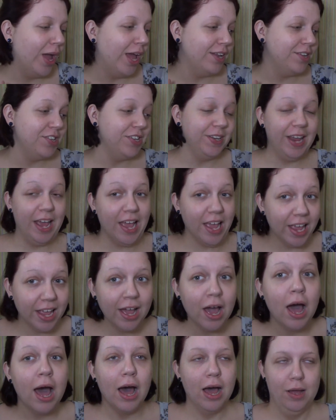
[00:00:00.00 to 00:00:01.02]
and
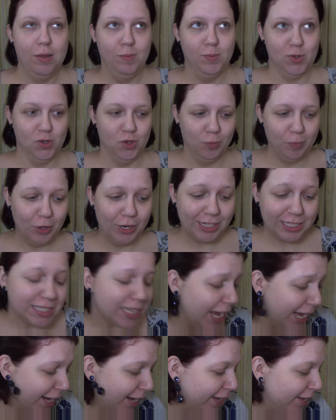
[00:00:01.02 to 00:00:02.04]
today I'm super
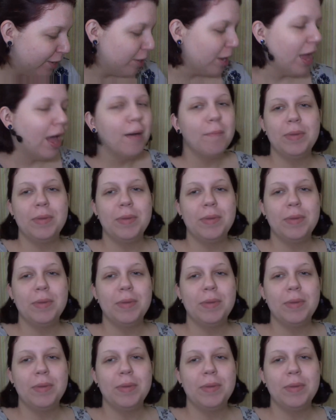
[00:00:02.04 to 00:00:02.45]
excited